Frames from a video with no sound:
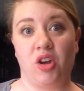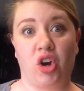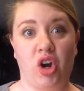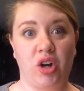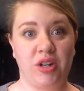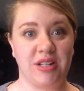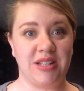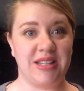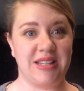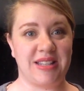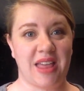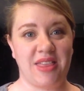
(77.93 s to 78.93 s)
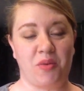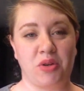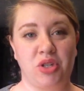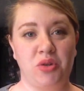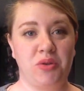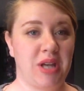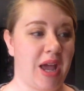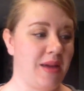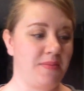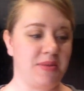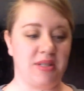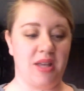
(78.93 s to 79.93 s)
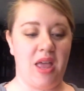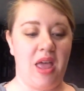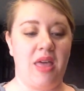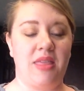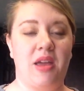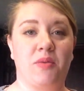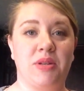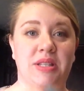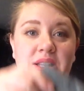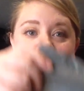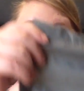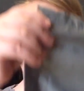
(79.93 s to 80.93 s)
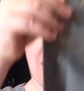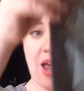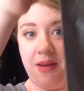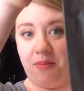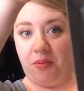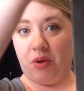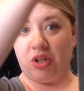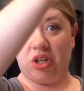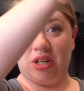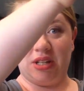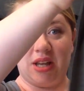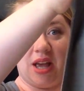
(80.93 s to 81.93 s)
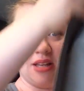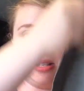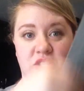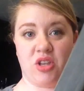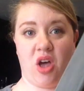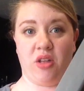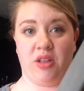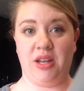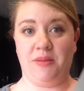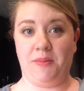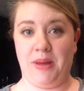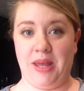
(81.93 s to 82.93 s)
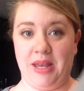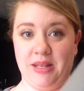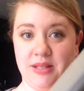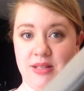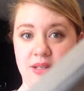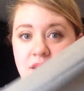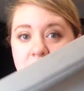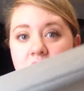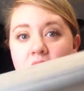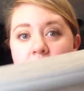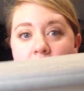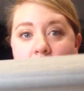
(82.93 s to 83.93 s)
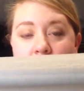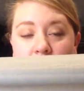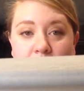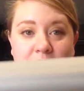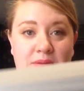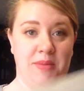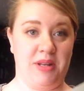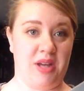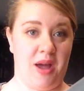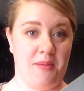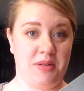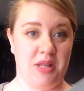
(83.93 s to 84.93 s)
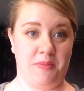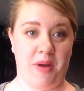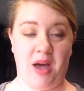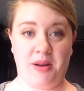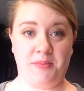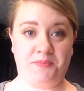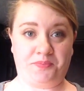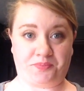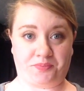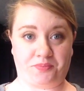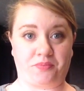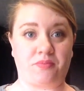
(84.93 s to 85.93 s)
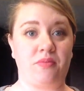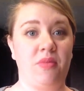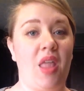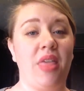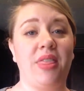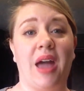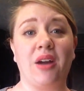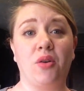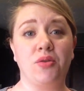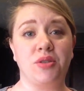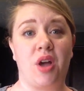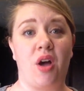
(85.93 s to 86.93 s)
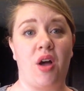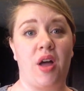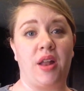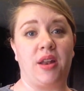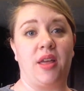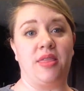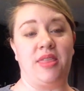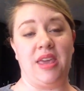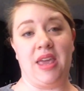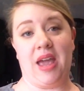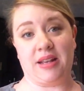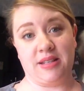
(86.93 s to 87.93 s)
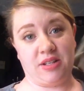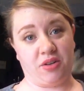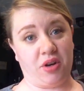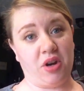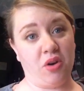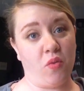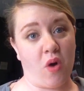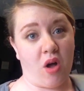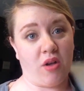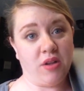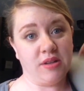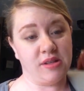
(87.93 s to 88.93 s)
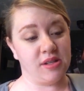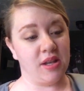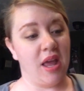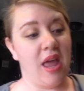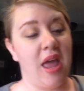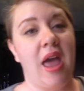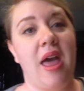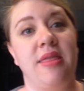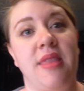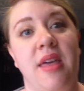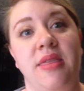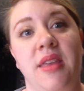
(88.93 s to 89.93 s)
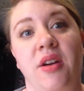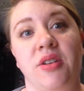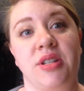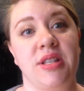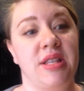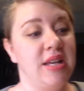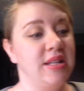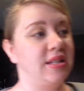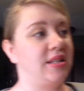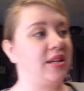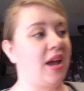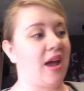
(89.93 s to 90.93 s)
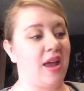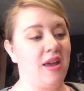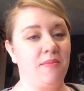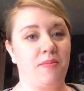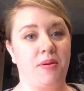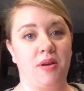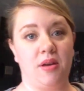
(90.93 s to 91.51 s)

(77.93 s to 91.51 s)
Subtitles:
curtains is that there were two types. There was this type, which is a solid piece all the way from the top to the bottom. That goes on the exterior walls, and then there's this type